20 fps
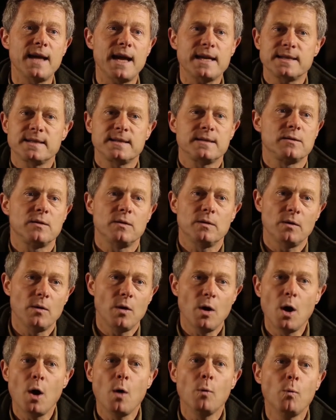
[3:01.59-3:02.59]
That's
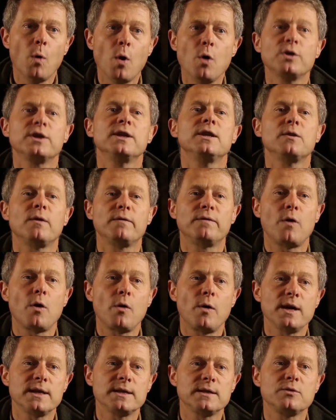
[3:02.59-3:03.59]
the walk in the
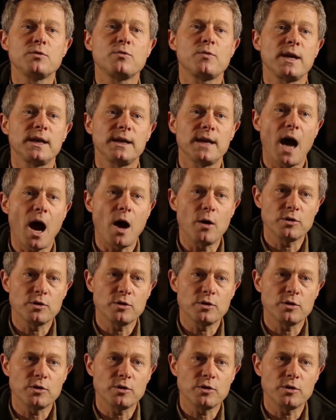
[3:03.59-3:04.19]
forest during